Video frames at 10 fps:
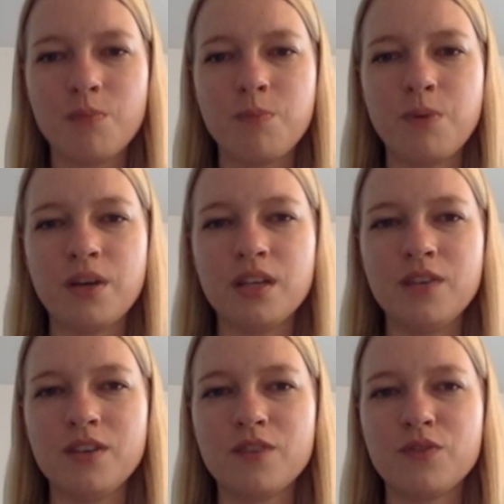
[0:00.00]
But
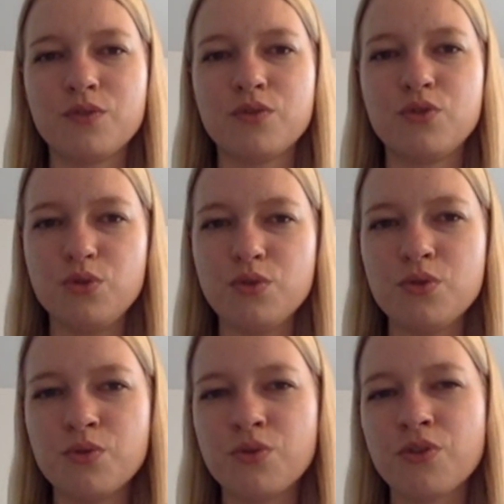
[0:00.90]
even if you
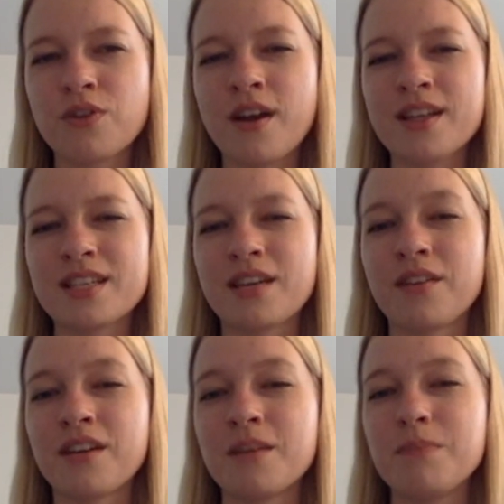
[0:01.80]
do, you're not necessarily
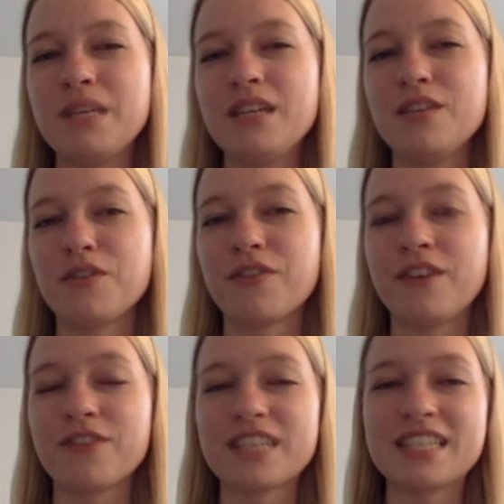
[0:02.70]
going to be in your
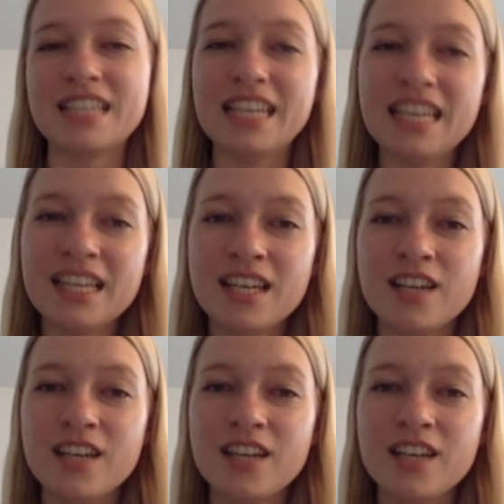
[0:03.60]
favorite city,